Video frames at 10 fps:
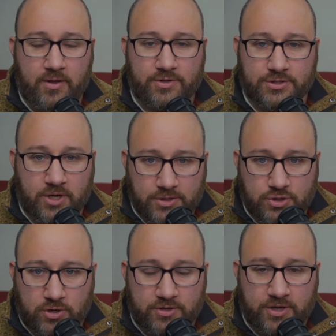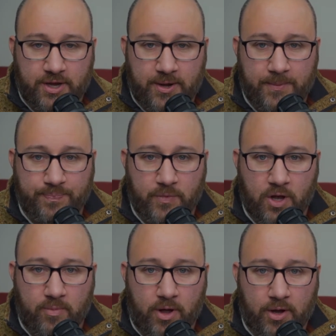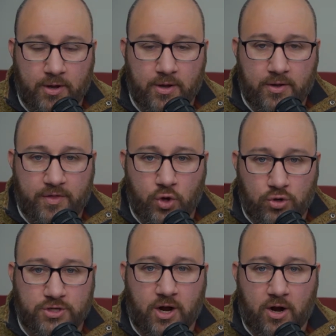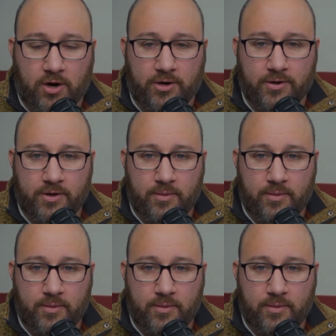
just uncertainty among the old guard,